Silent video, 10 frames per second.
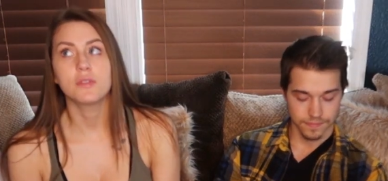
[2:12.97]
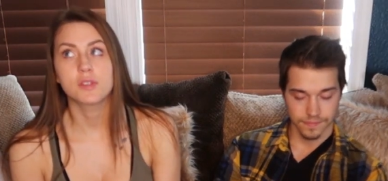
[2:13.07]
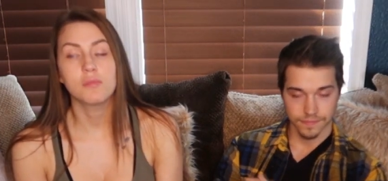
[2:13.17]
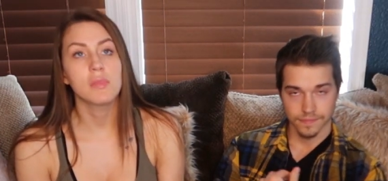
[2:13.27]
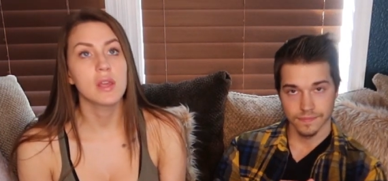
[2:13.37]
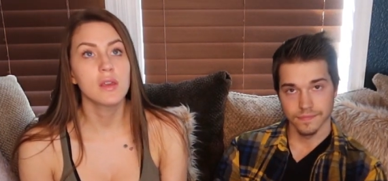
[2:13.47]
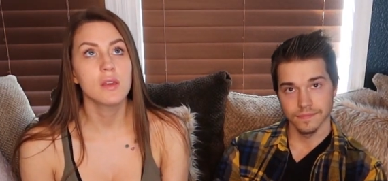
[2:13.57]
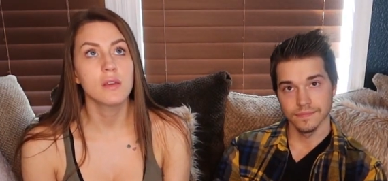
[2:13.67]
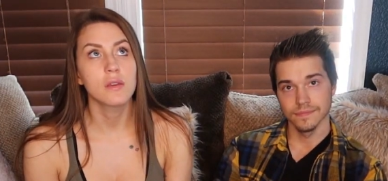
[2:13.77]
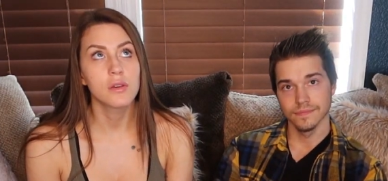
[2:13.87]
Speaker 1: it was
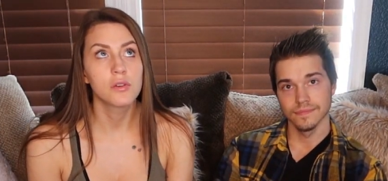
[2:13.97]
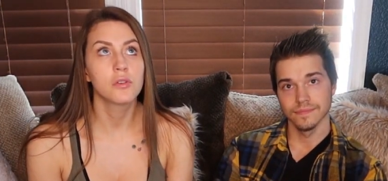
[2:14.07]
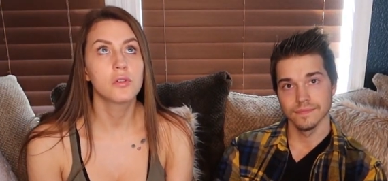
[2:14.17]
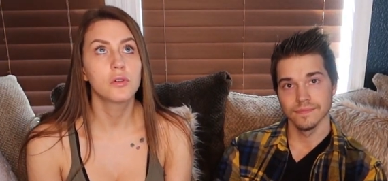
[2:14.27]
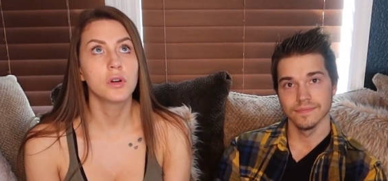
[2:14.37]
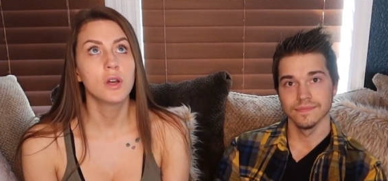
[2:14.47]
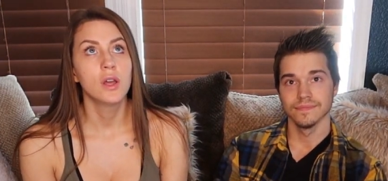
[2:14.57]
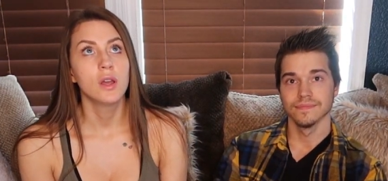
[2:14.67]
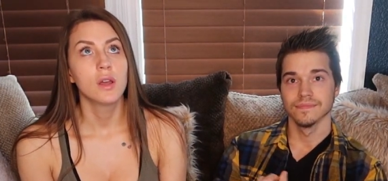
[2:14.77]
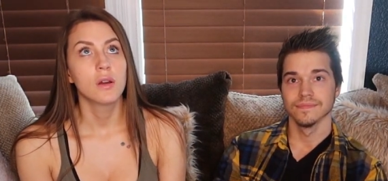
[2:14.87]
me, you,
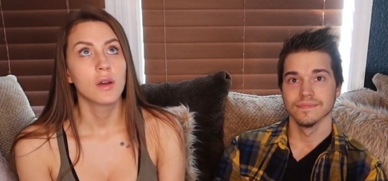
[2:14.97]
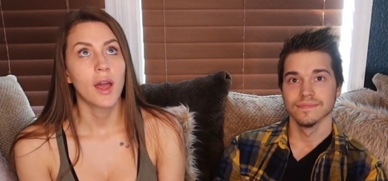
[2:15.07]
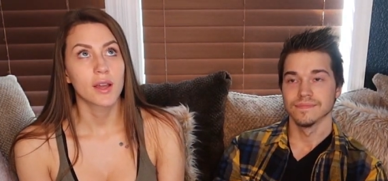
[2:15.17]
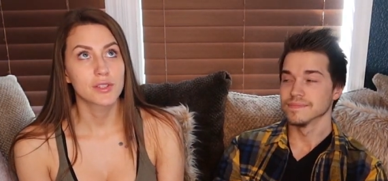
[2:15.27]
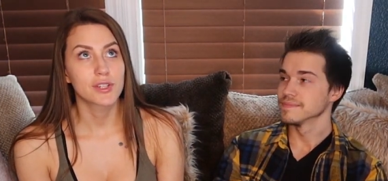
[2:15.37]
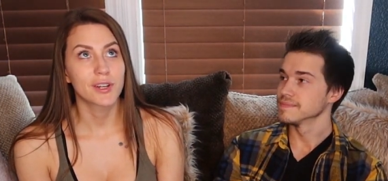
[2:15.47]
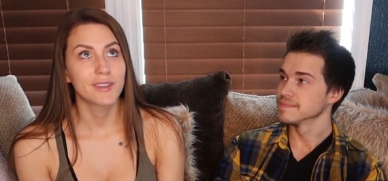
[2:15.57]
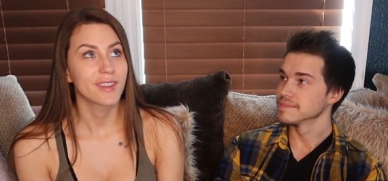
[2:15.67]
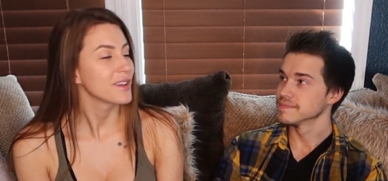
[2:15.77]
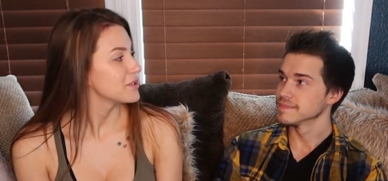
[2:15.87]
Hector
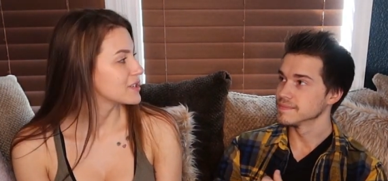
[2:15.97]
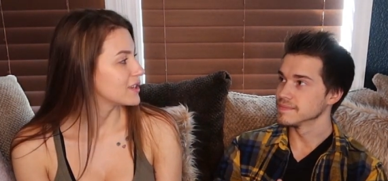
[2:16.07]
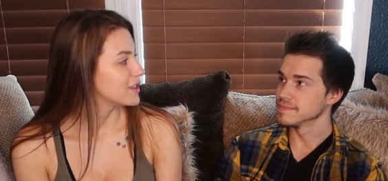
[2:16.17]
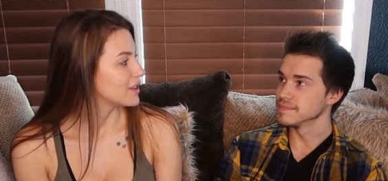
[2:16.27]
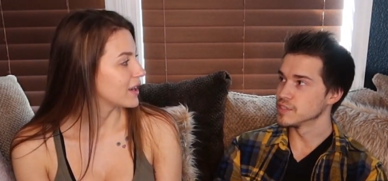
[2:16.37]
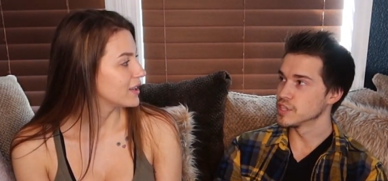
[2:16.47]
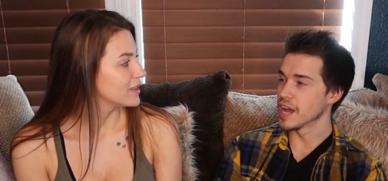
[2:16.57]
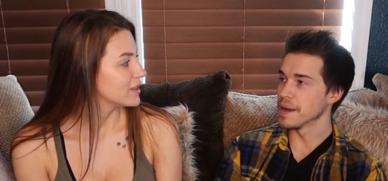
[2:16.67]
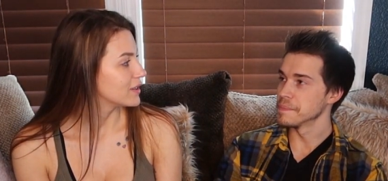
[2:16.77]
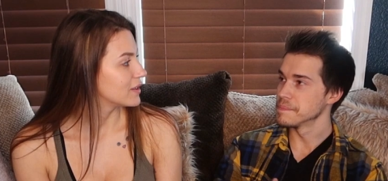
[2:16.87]
I think was in it, right?
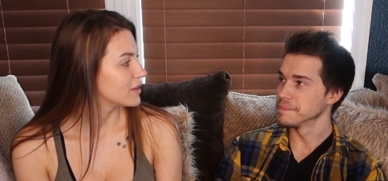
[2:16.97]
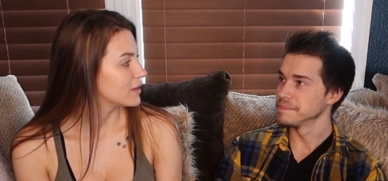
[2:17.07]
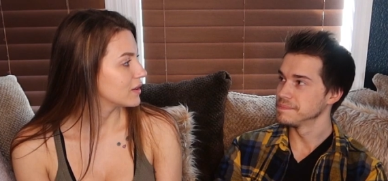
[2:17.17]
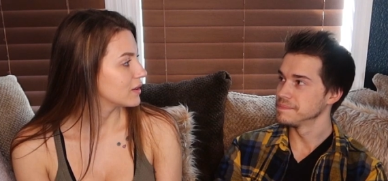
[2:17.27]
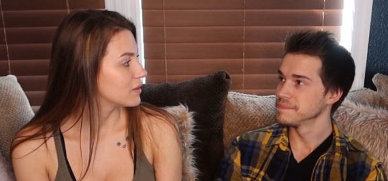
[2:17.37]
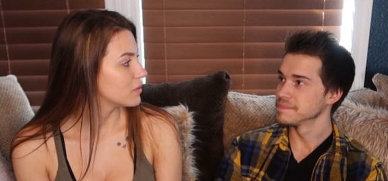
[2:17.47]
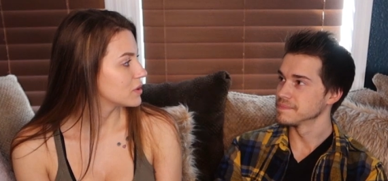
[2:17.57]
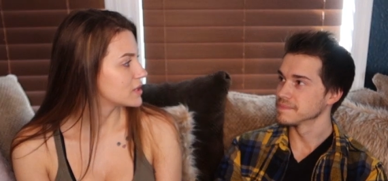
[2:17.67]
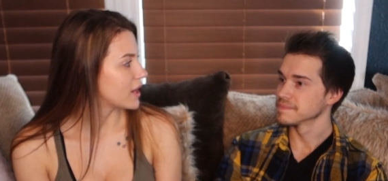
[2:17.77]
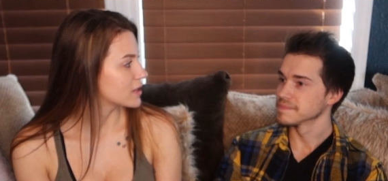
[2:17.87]
Tom.
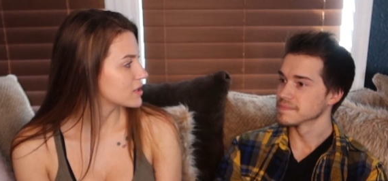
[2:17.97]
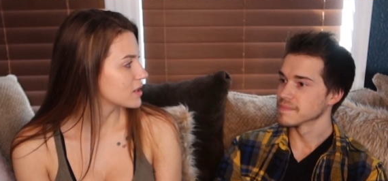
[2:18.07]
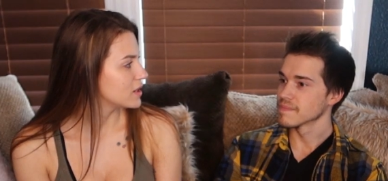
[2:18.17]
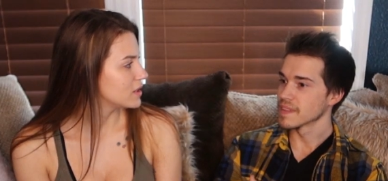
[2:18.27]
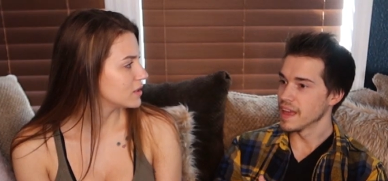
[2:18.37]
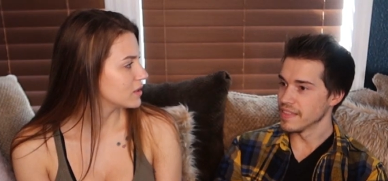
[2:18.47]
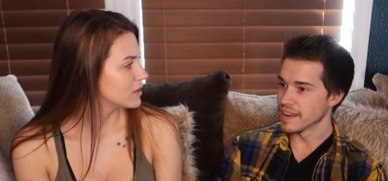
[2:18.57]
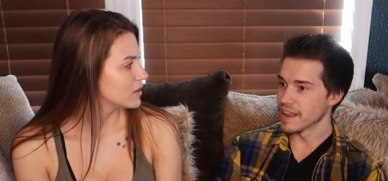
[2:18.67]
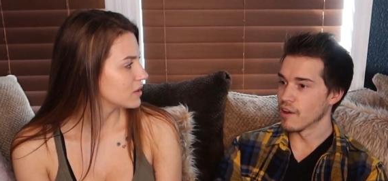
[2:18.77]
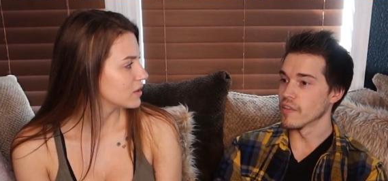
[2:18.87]
Was Hector in it?
Speaker 2: And
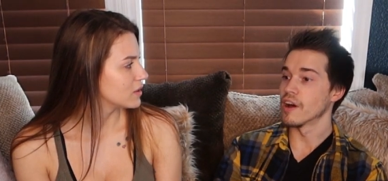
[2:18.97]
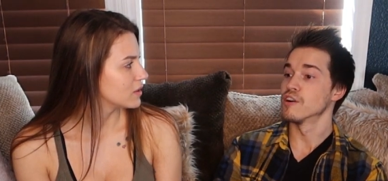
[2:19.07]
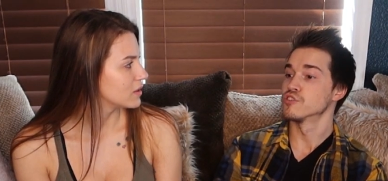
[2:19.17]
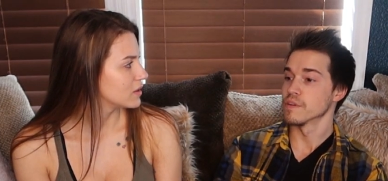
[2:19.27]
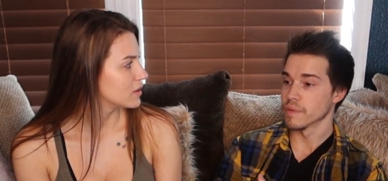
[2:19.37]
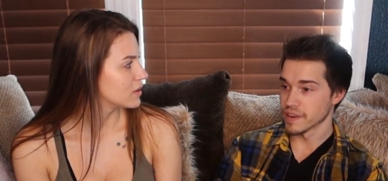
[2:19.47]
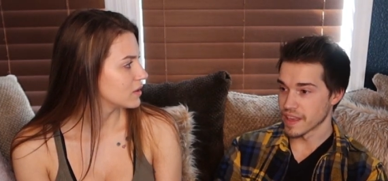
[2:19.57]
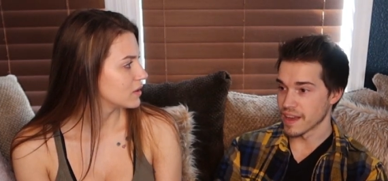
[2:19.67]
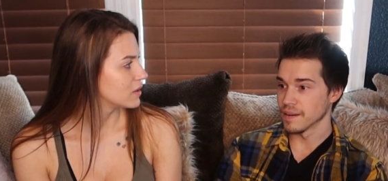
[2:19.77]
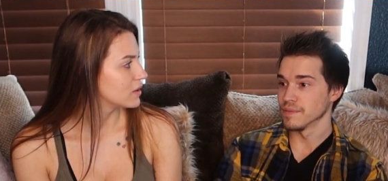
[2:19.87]
then, oh, the archery one,
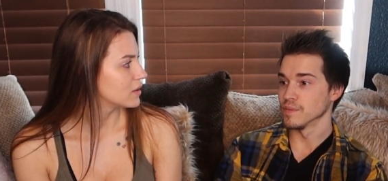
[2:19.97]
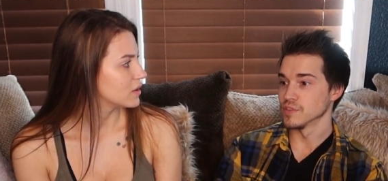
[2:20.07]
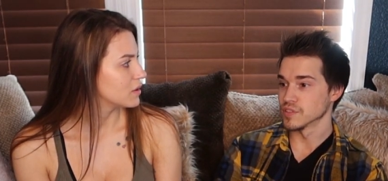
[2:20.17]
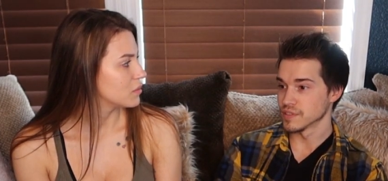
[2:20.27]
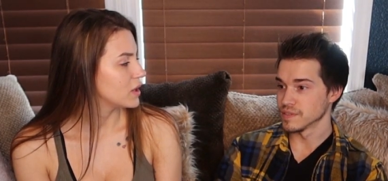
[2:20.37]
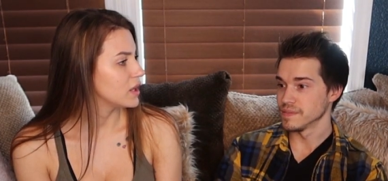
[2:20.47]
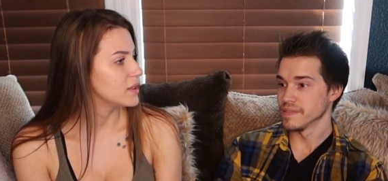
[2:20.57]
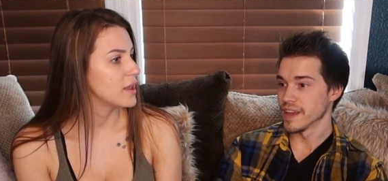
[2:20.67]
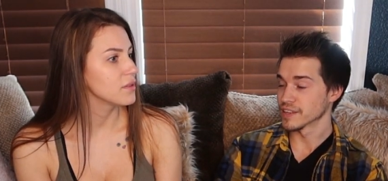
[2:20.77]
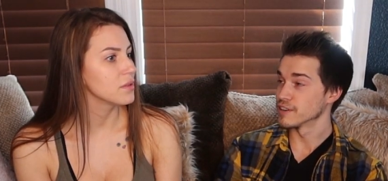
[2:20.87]
yeah, was
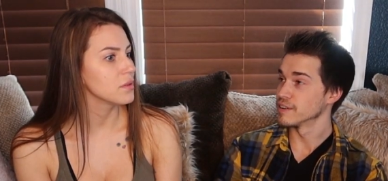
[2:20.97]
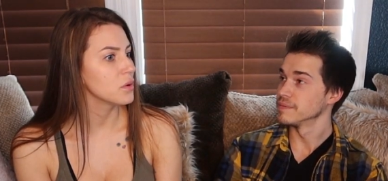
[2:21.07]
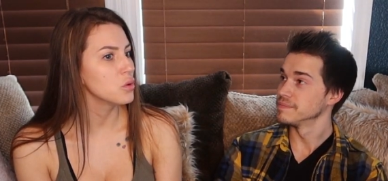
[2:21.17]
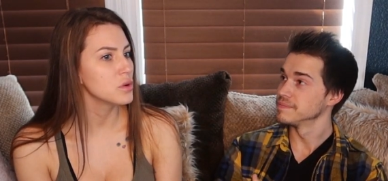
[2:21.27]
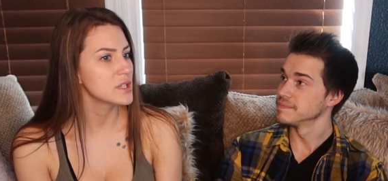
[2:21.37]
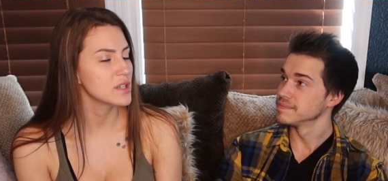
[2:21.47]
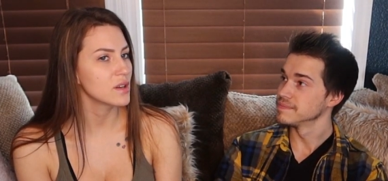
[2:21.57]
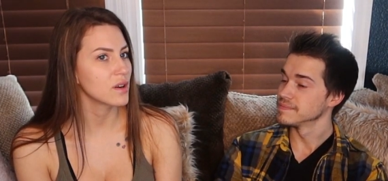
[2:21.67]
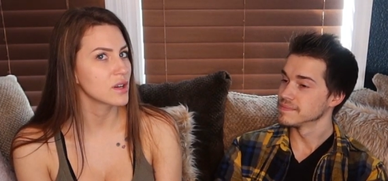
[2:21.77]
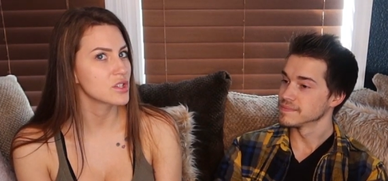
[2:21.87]
Speaker 1: And then Hector. who was in
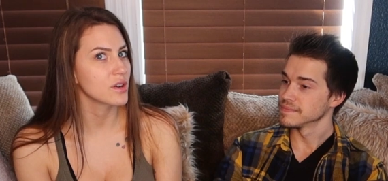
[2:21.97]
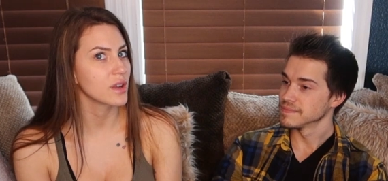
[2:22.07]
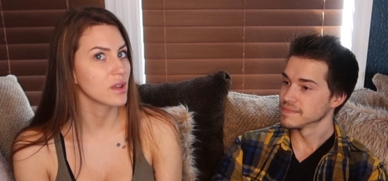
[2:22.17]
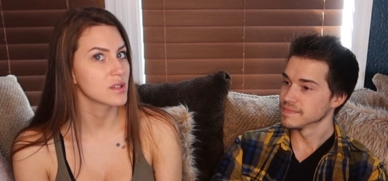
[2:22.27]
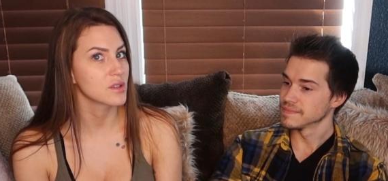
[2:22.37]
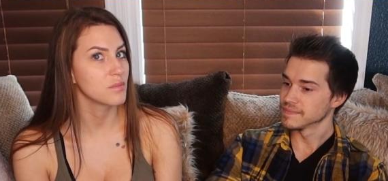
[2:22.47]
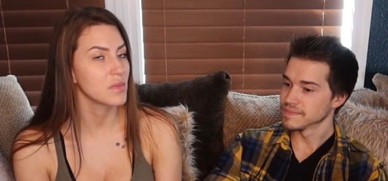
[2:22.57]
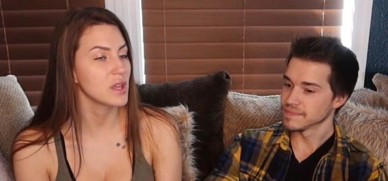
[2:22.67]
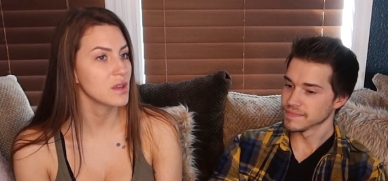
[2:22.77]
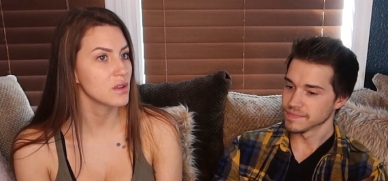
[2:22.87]
the archery? So
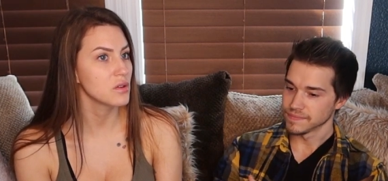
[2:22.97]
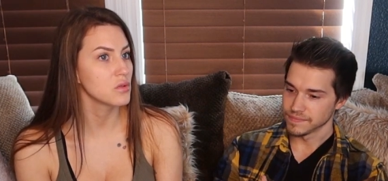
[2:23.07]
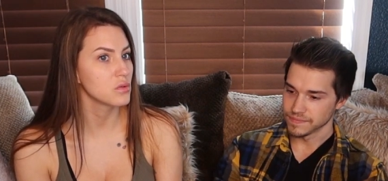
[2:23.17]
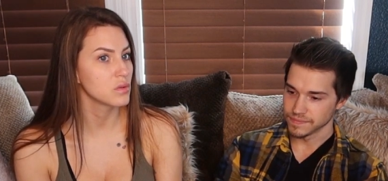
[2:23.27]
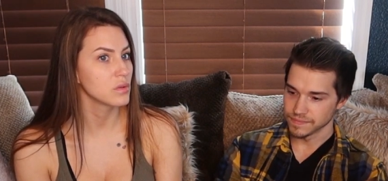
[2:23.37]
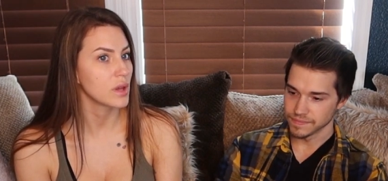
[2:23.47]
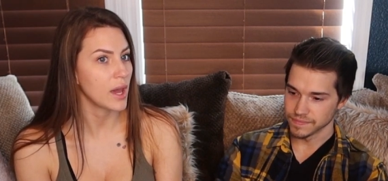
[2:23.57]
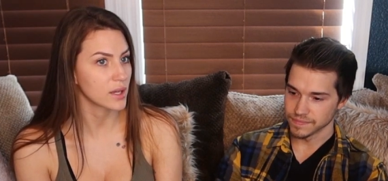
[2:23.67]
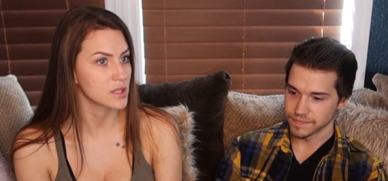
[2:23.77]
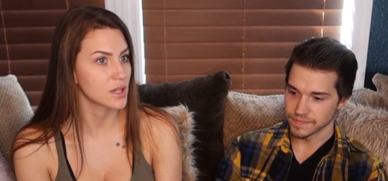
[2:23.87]
me, you,
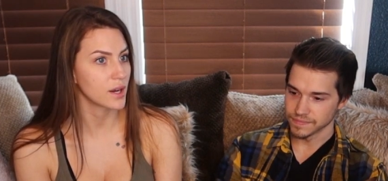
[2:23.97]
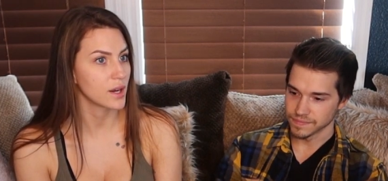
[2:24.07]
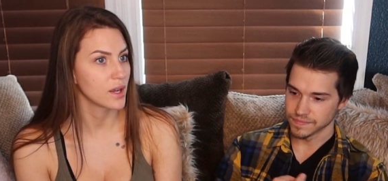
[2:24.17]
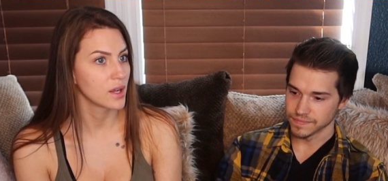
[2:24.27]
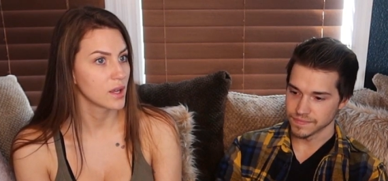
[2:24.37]
Hector.